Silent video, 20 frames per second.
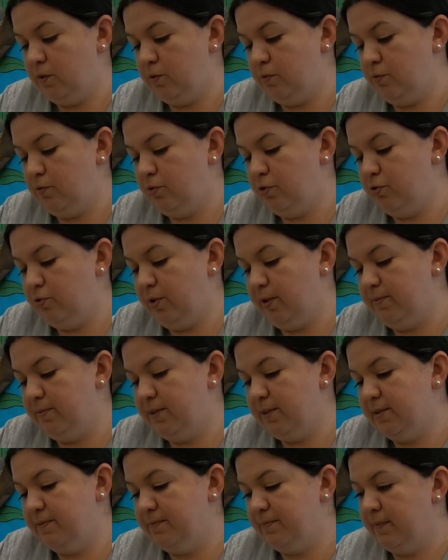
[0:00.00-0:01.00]
2
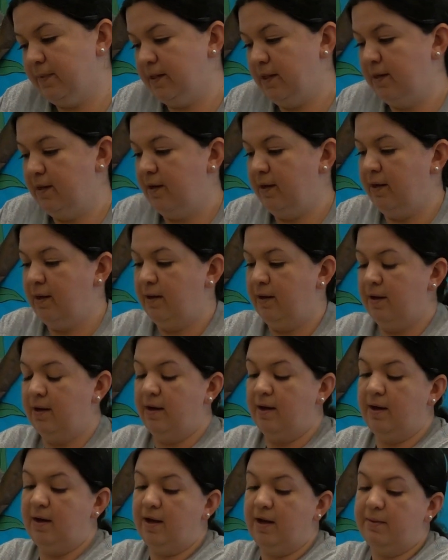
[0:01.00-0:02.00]
strips.
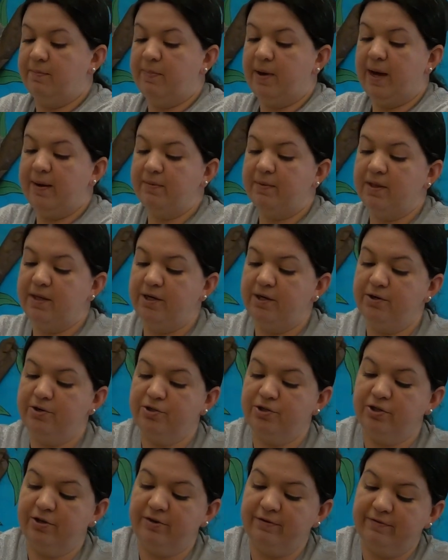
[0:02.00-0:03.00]
And pipe
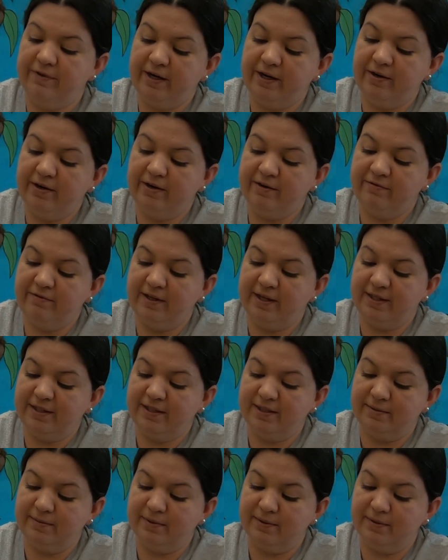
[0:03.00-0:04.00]
cleaners are very
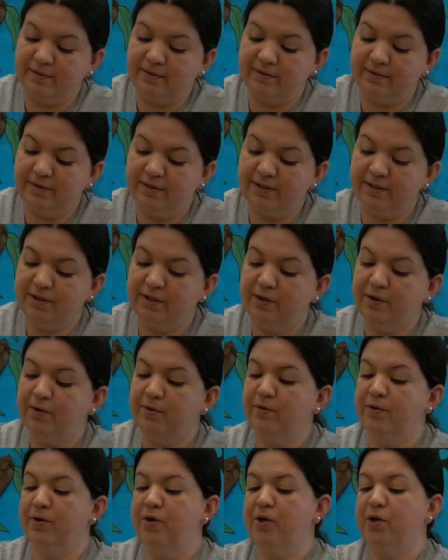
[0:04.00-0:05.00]
flexible,
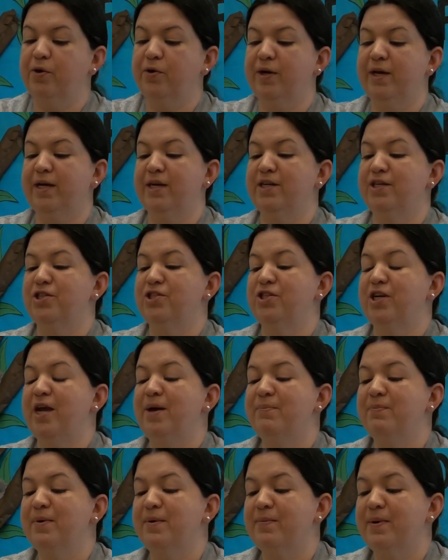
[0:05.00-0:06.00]
so you can
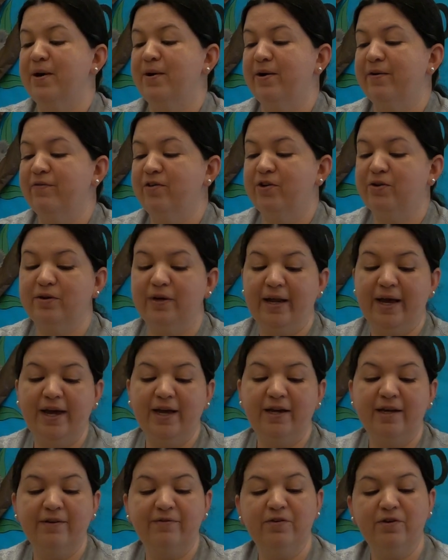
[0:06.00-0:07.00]
shape them however you'd
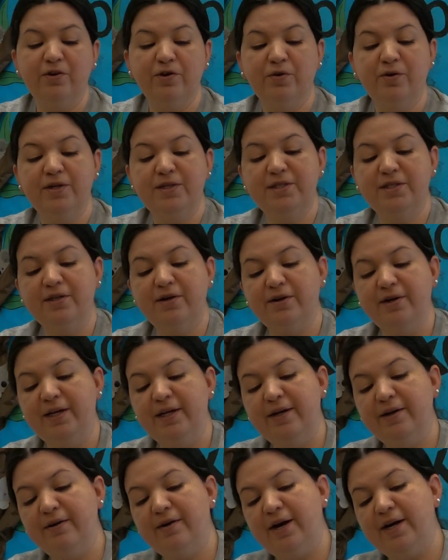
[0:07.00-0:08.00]
like. If you notice on
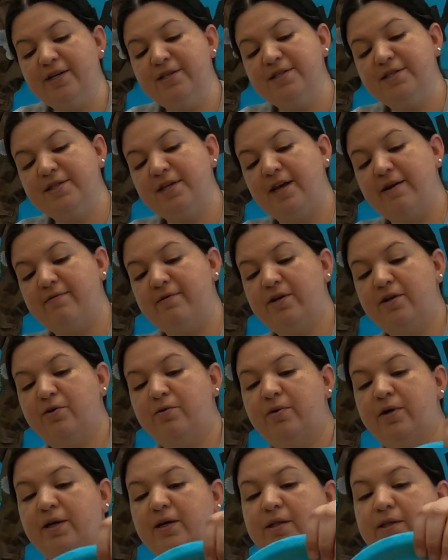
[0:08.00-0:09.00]
here, I just gave it a
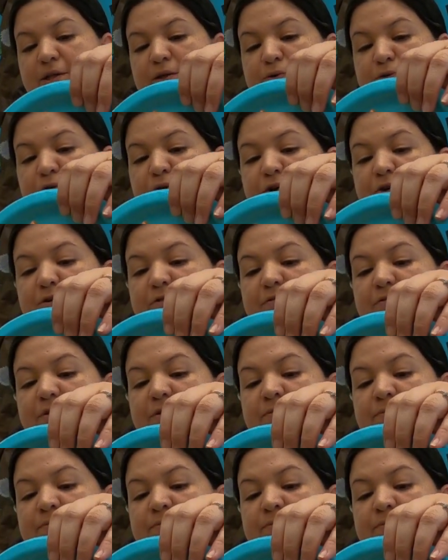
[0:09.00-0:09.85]
quick little curve